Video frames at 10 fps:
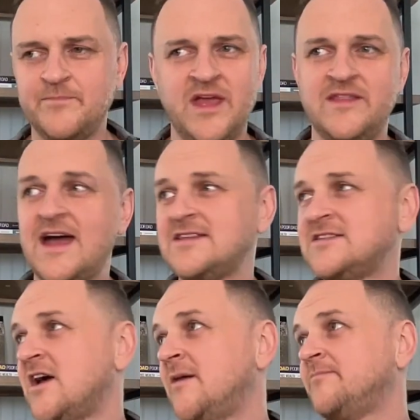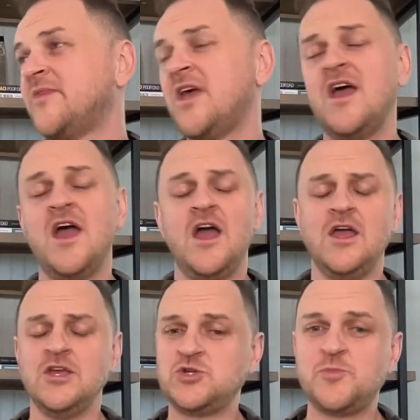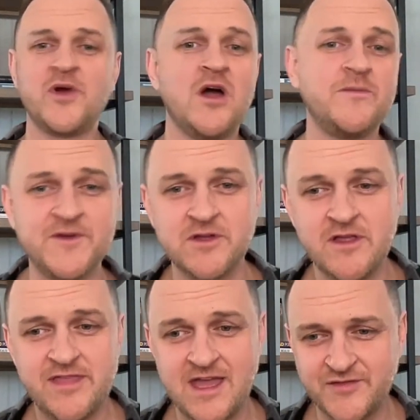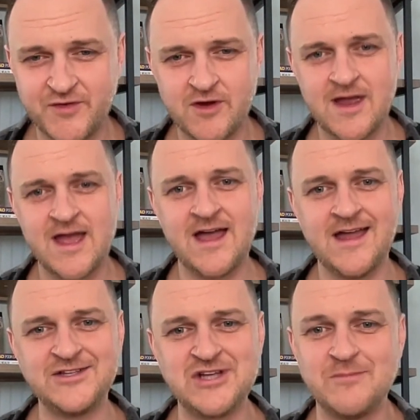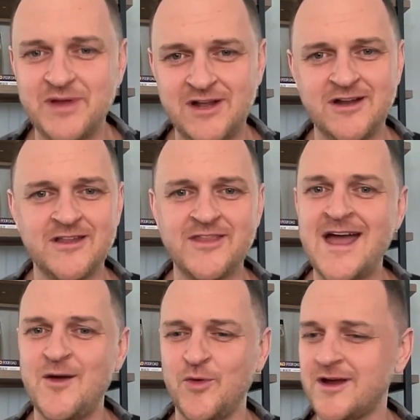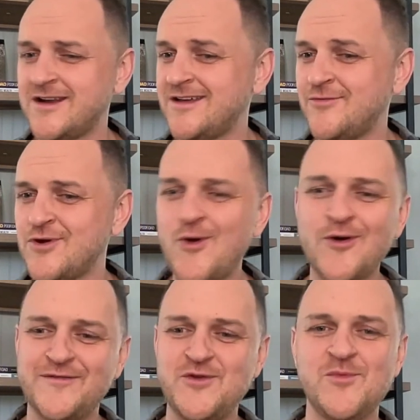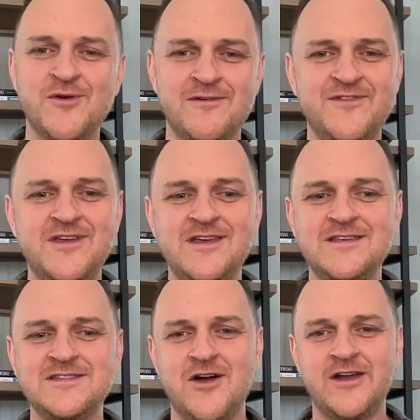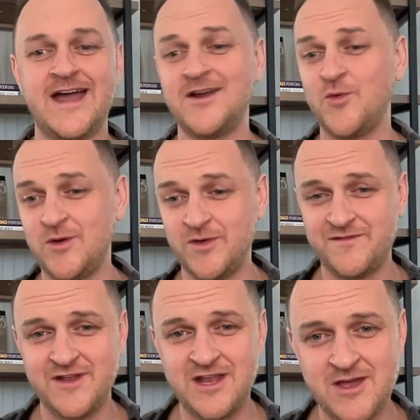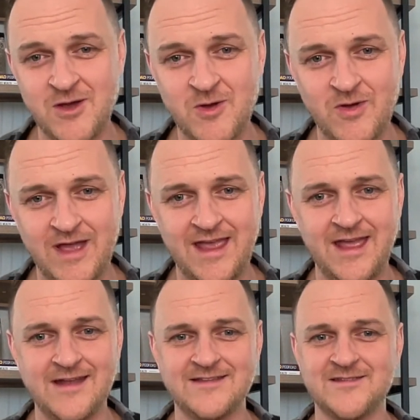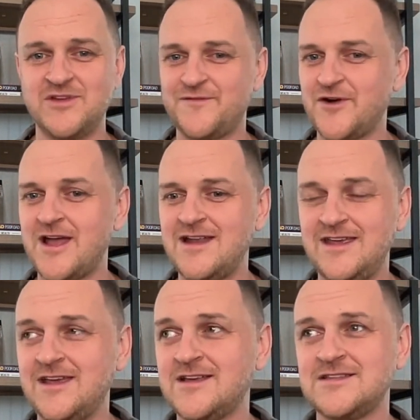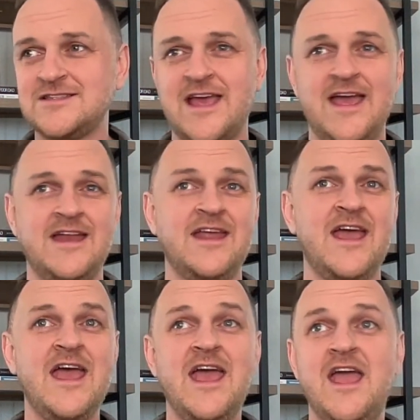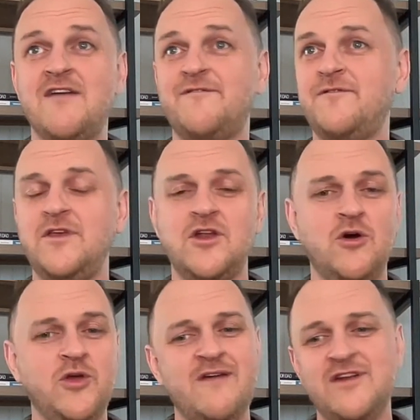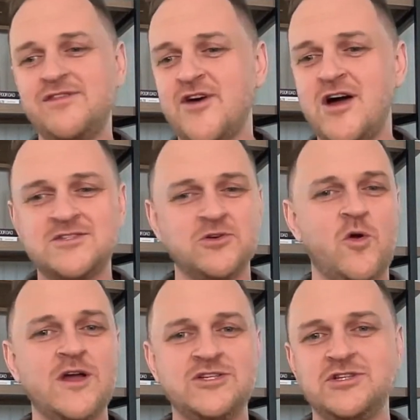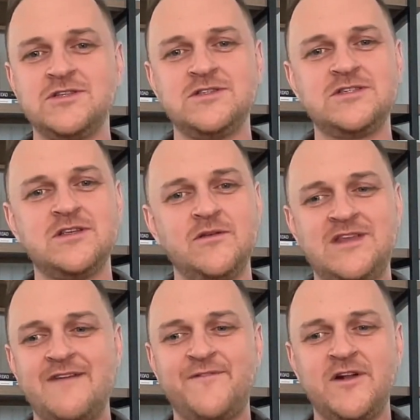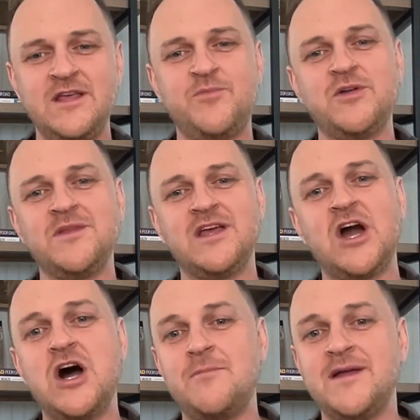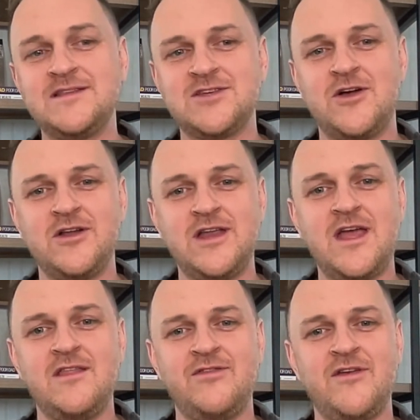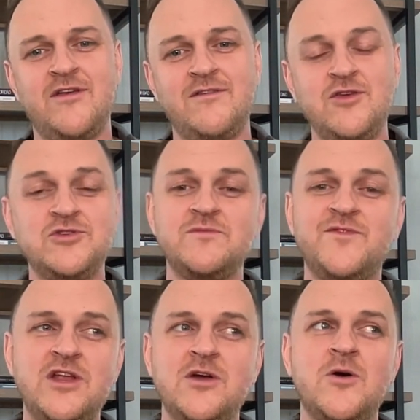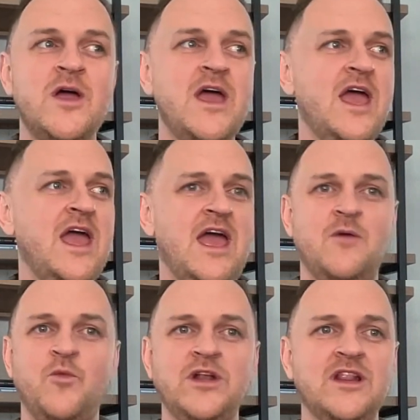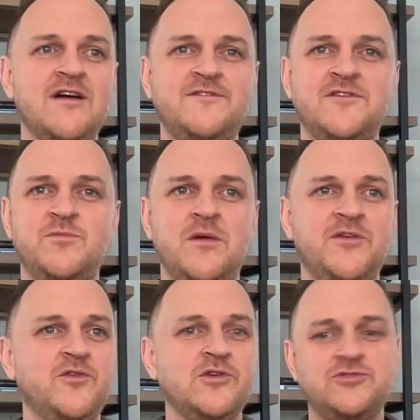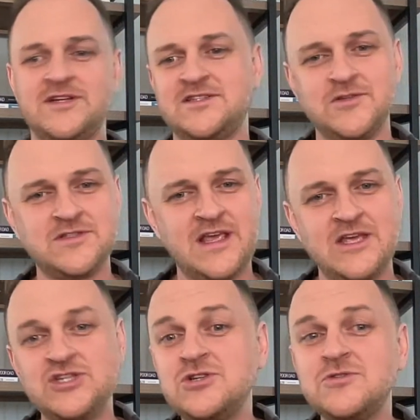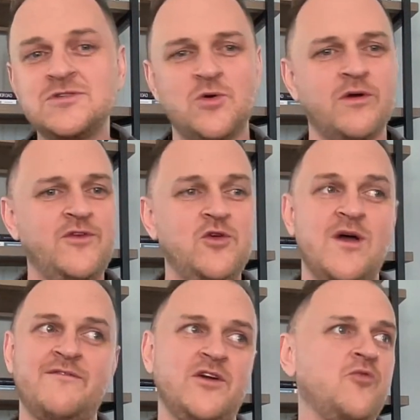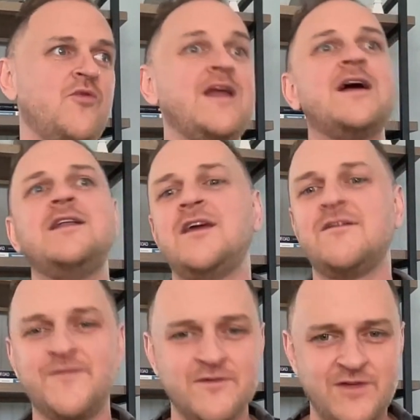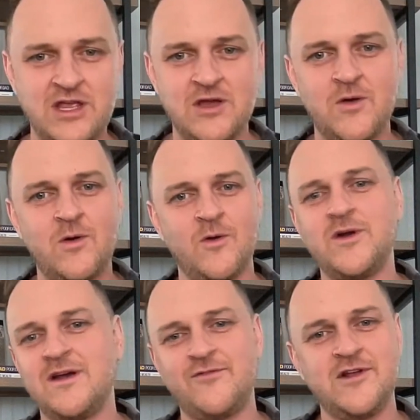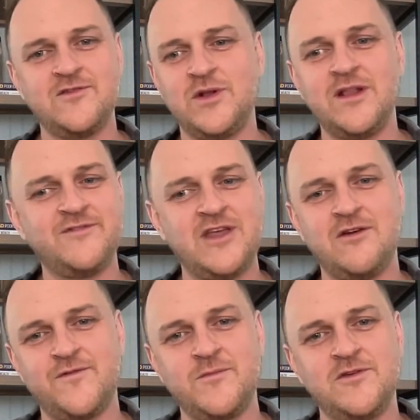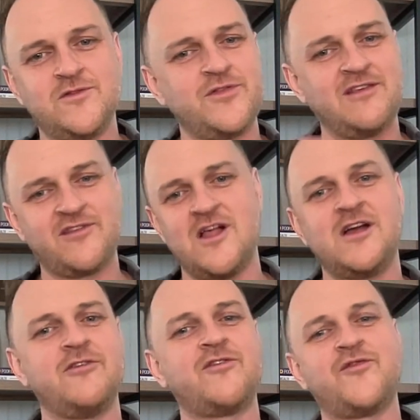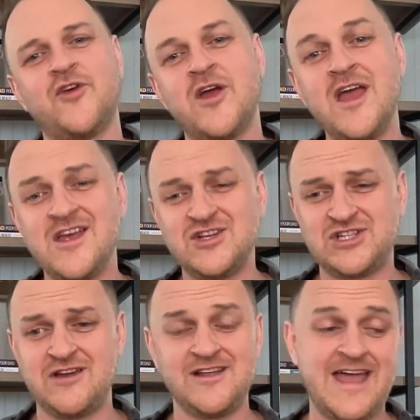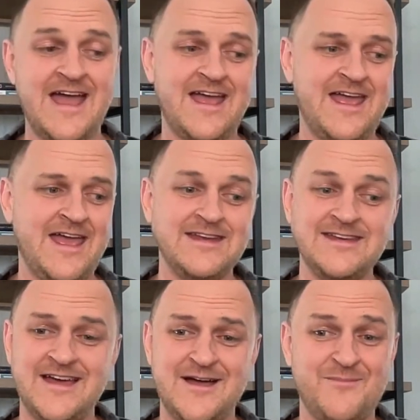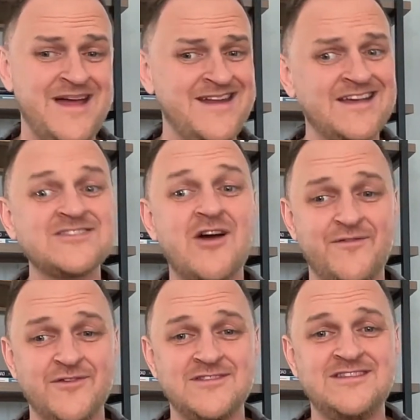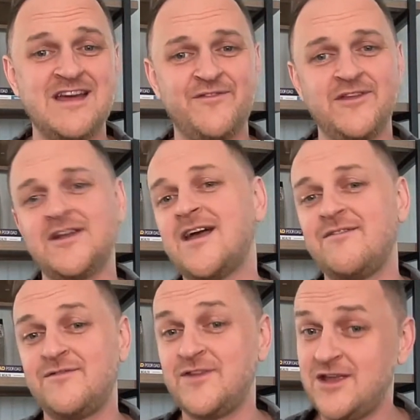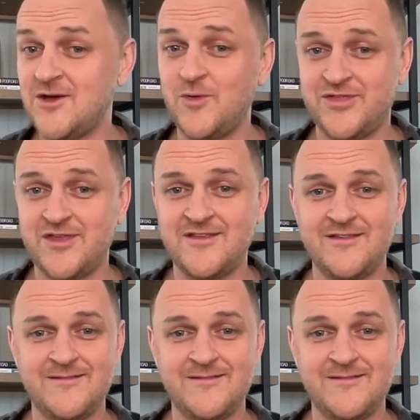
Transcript: And that's super helpful. Thanks for jumping in on that. We're going to record a few more of these on how to win with video and some different ideas. And if you have any thoughts or questions, definitely put them in the comments on the YouTube video. And we'd love to be able to address those issues. Or if you have a great idea for a video or whatever it is, we'd love to hear from you. So thanks a lot, Chris, for sharing that. And my next offer is definitely going to have a video with it.